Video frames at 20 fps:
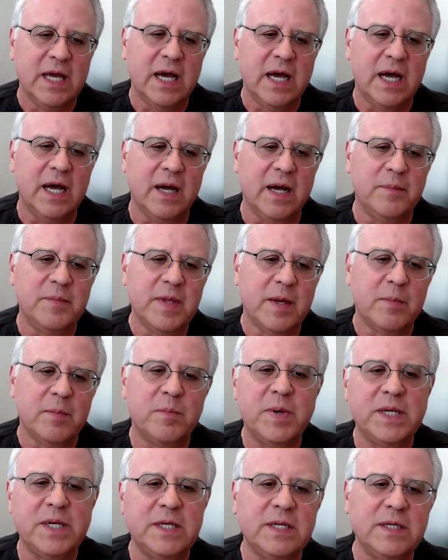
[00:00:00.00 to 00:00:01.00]

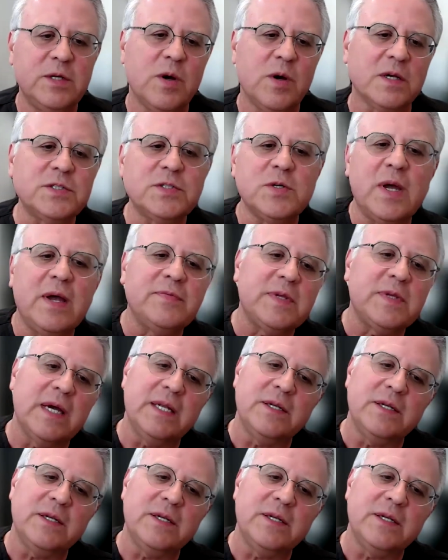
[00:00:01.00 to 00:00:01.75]
But you also have to